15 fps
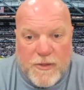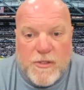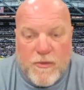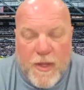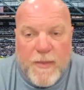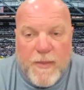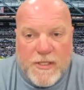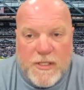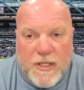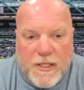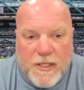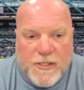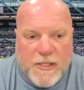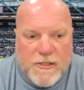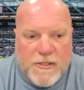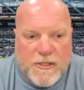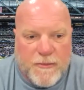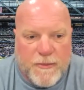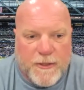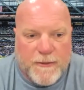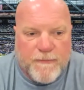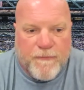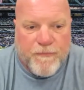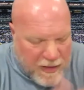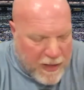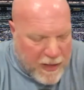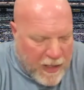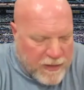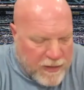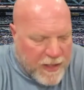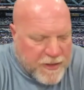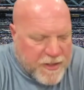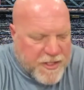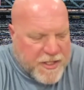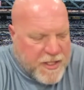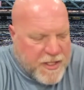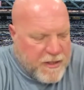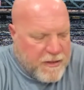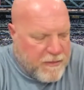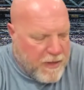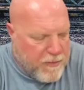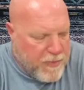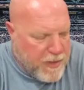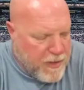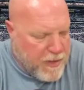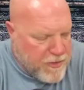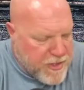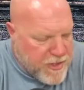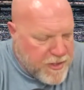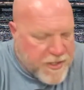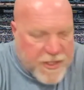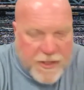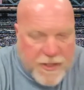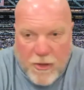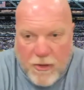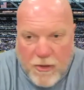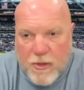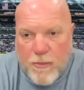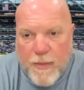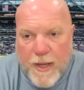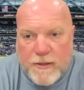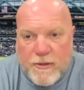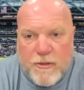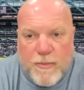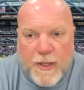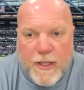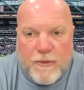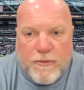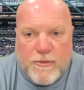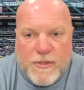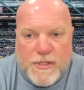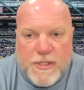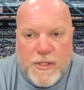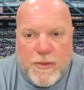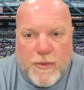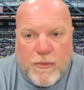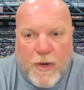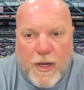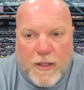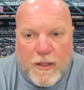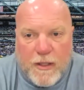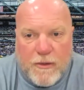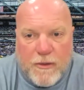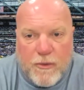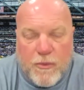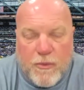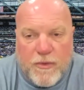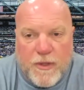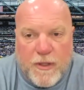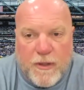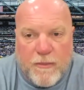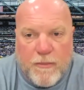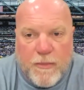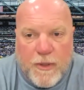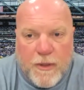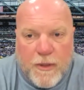So that makes a lot of sense to me. I'd like to see it'd be interesting to see Darnold go back to the Panthers and see what Reich can do with him.